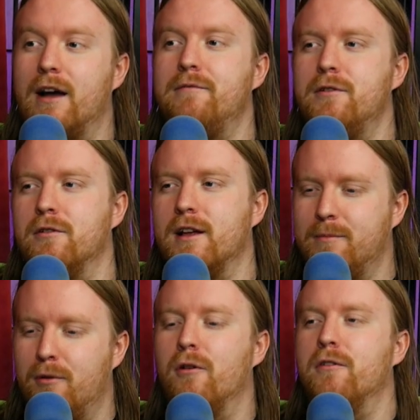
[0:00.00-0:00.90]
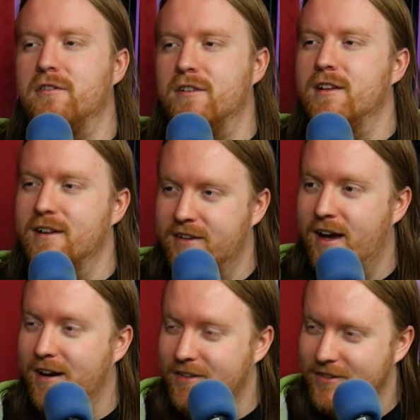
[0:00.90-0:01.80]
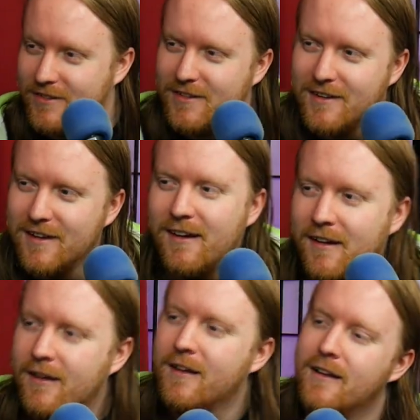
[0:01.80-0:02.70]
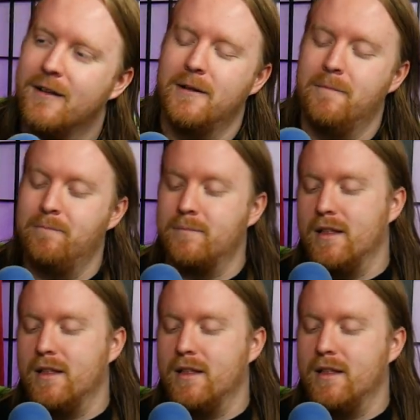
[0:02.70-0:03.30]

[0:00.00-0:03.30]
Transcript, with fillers: I feel like personally attacked. Okay.